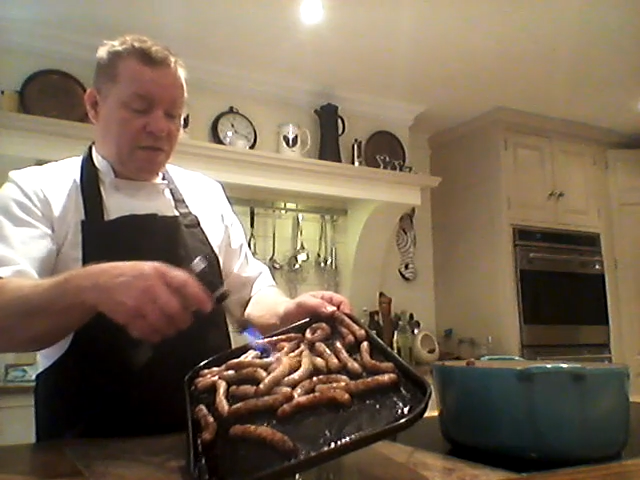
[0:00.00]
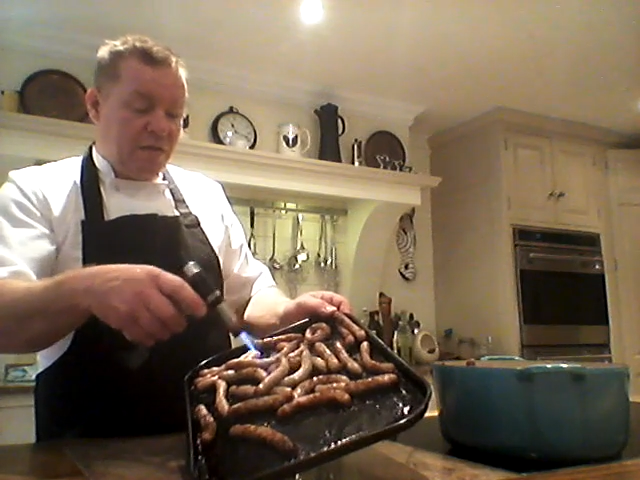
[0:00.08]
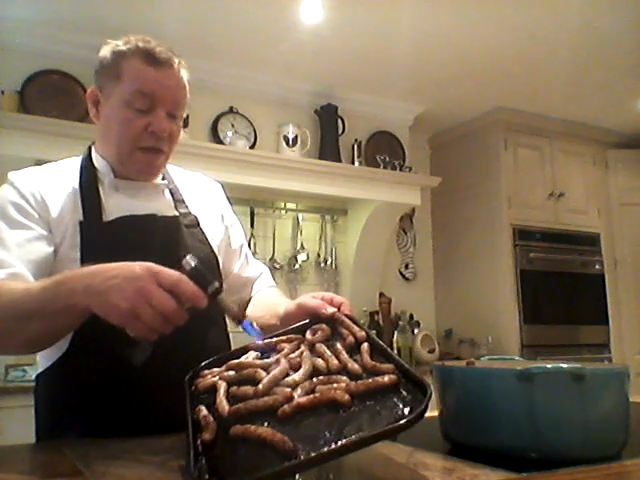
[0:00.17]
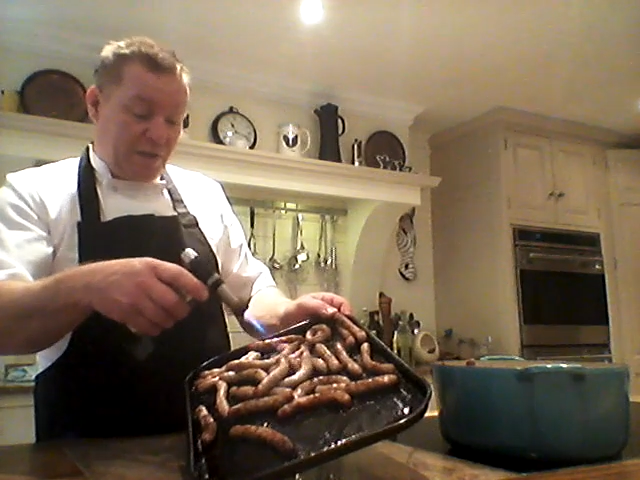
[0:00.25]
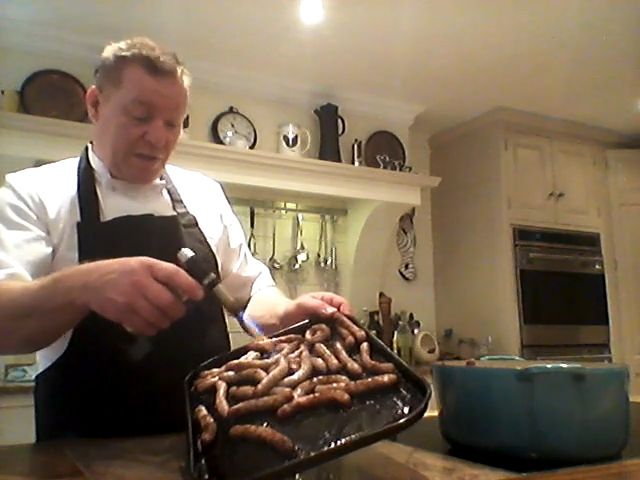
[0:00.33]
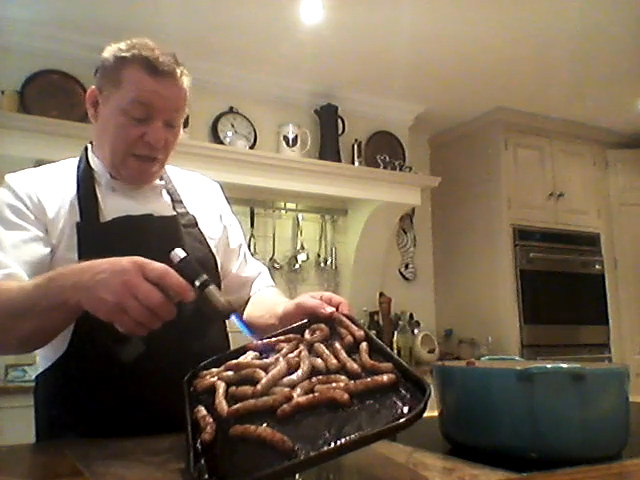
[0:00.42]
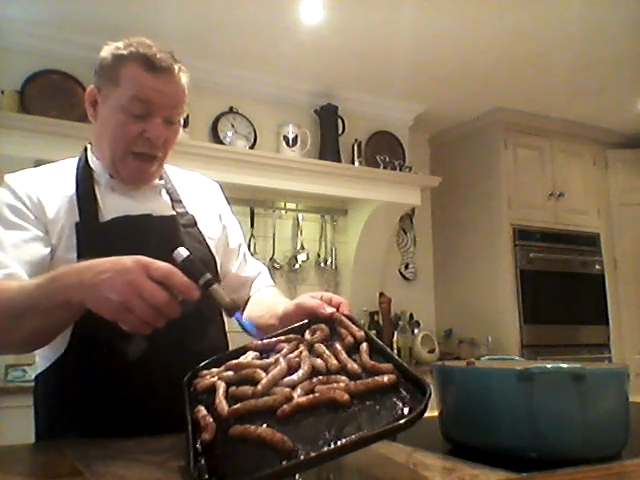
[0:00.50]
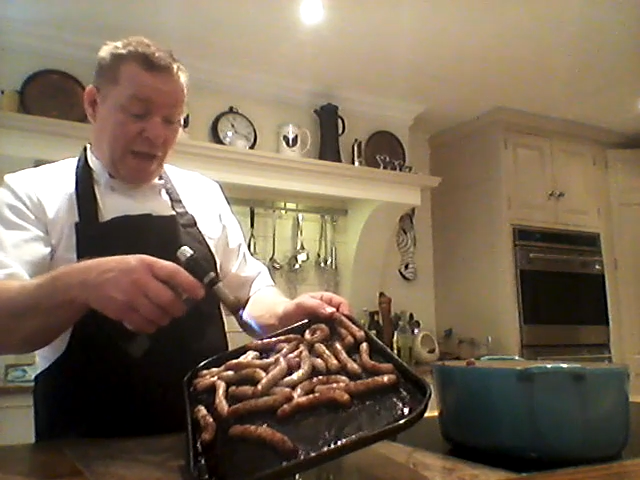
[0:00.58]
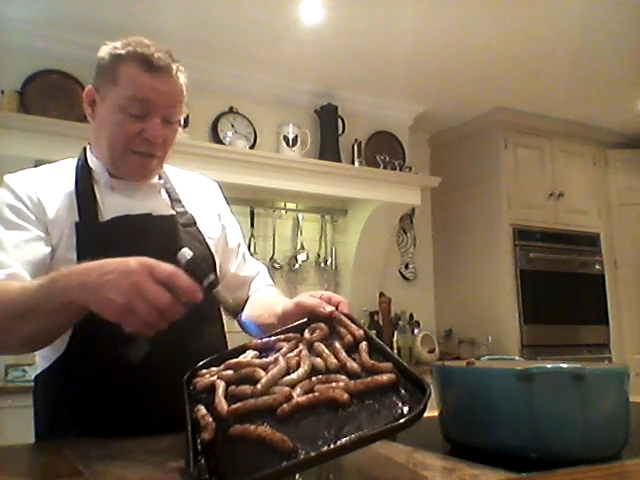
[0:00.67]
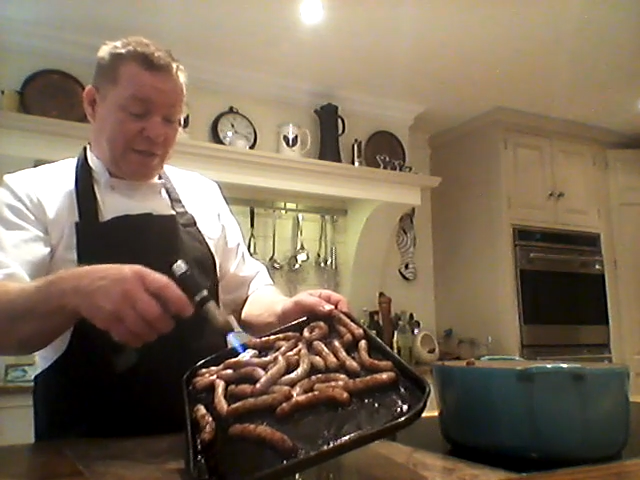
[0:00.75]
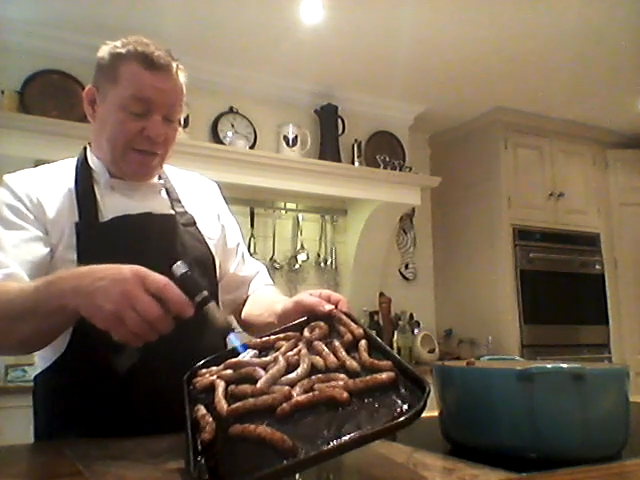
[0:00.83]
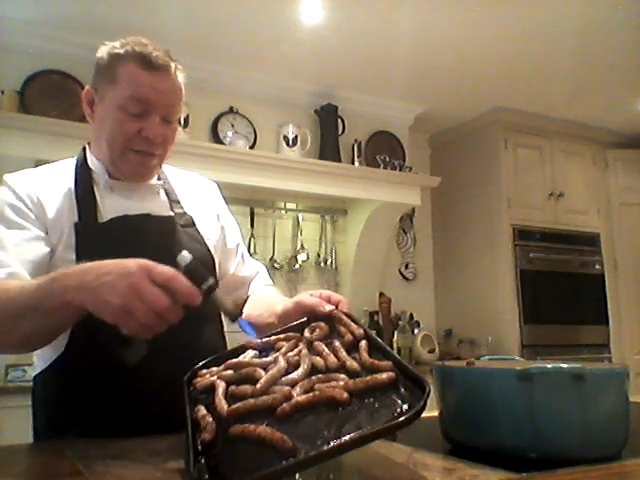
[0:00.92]
Like
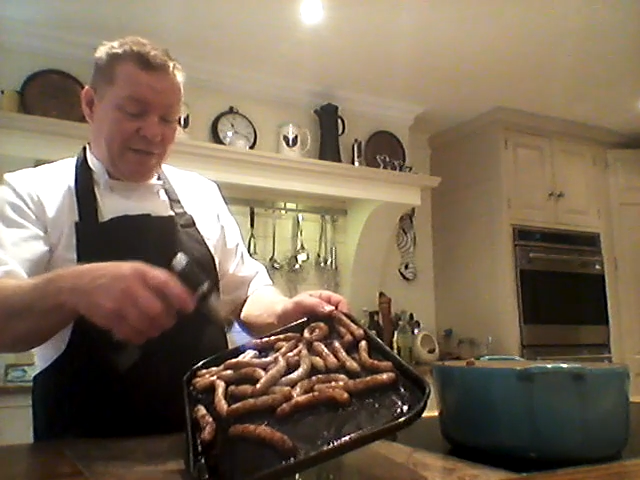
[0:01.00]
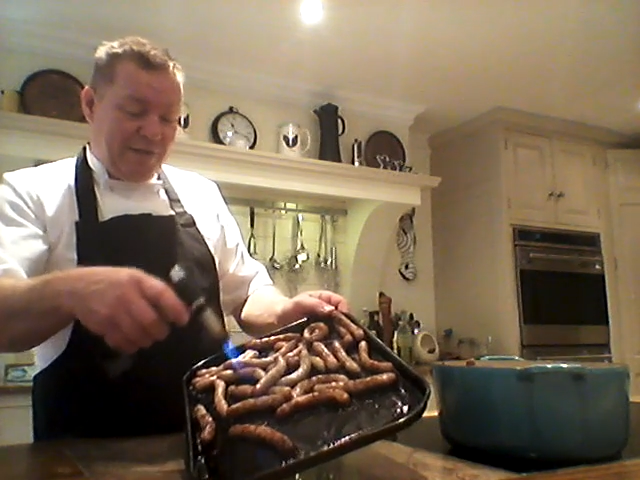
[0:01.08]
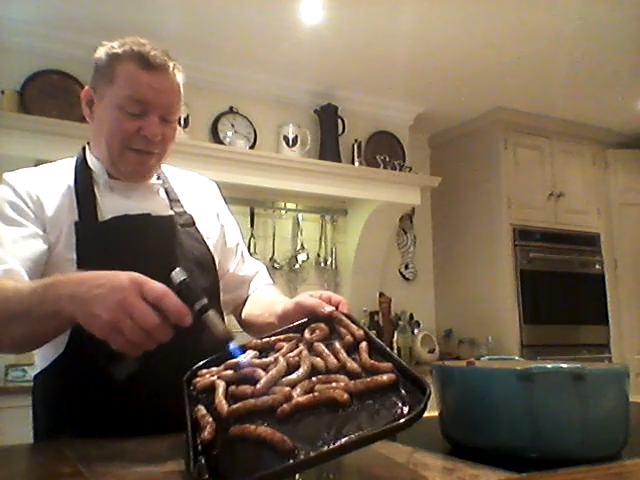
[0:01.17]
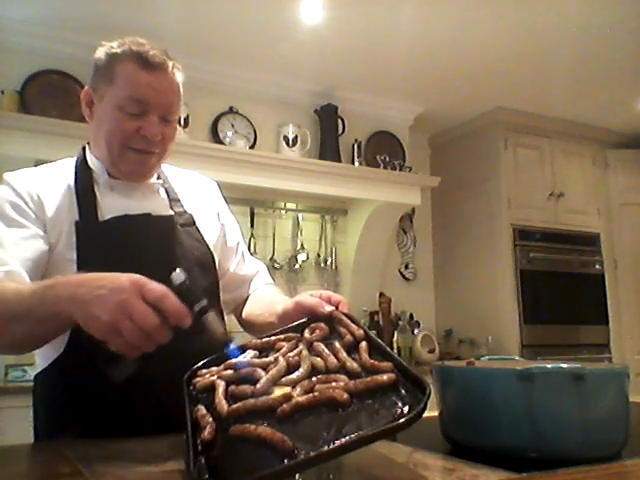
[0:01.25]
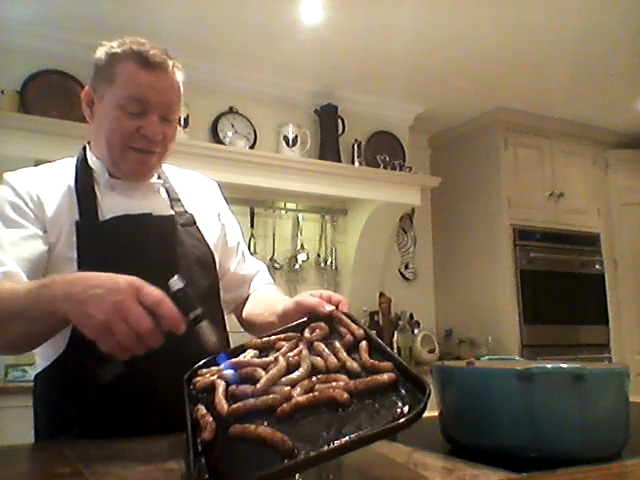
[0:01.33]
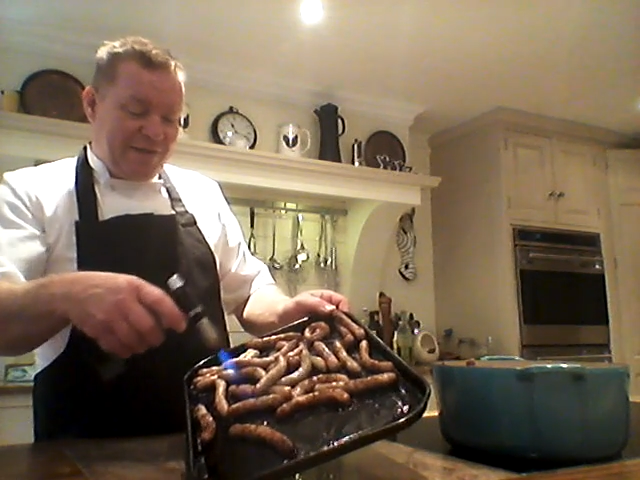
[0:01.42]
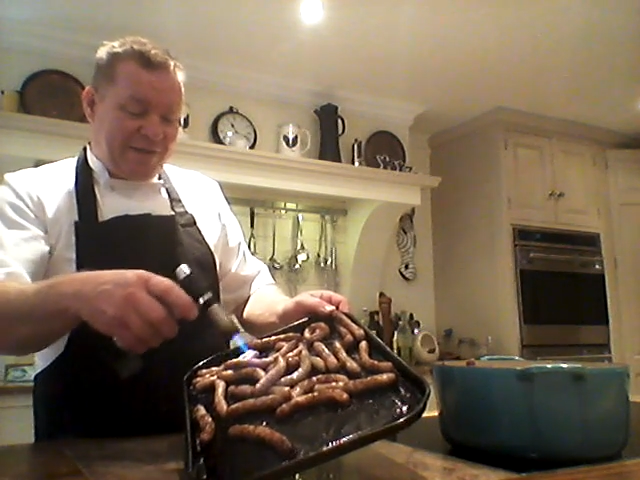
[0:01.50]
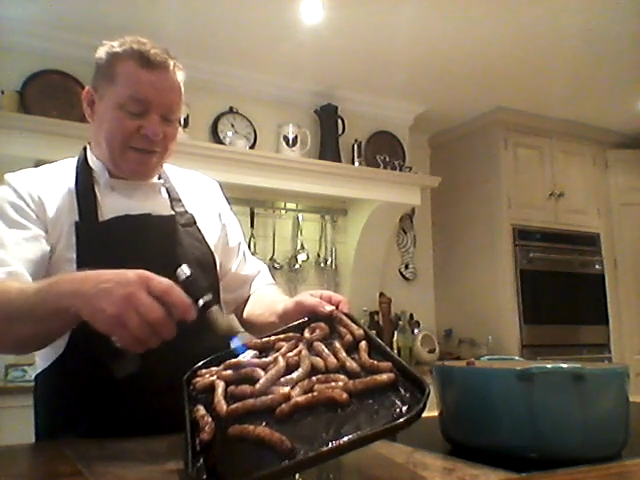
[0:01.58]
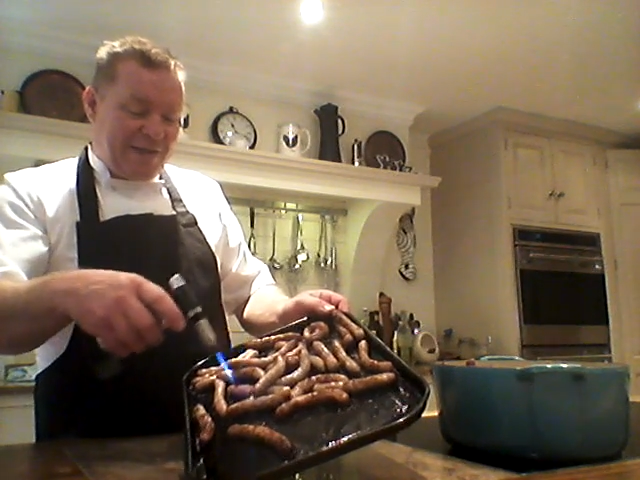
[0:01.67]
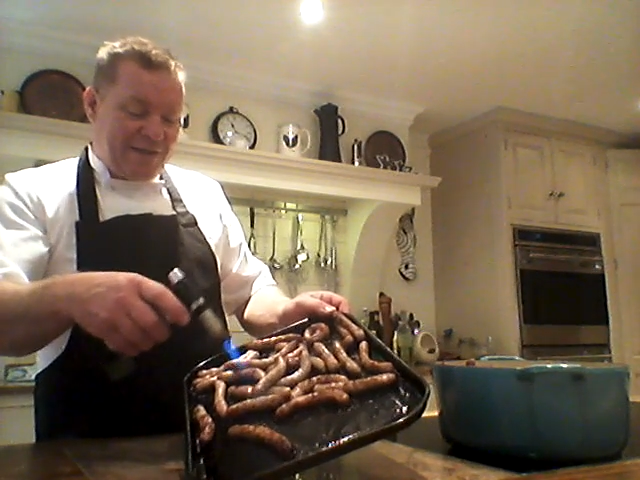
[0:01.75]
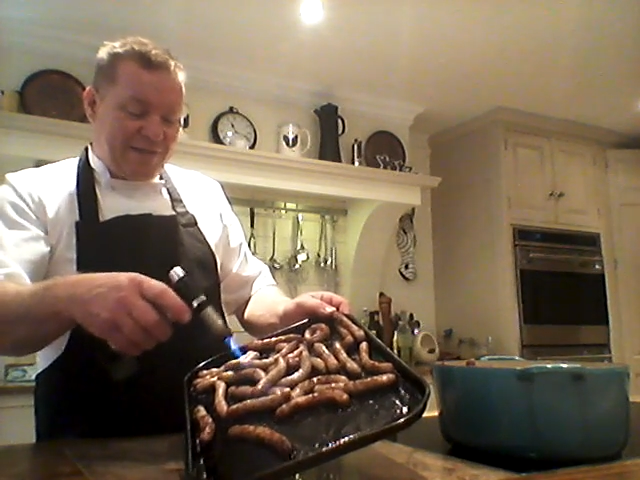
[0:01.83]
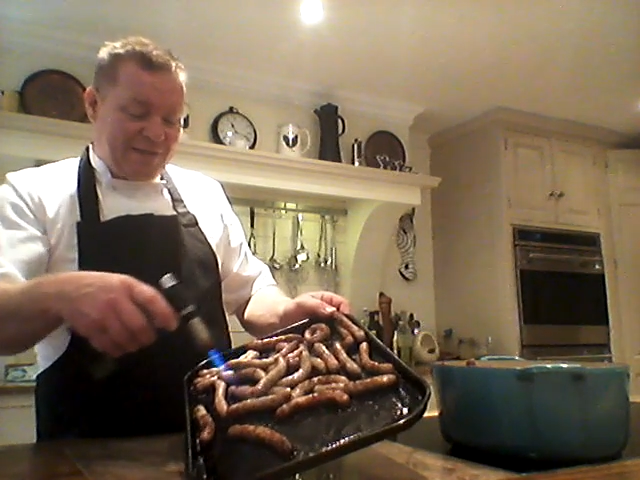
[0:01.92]
that. Okay,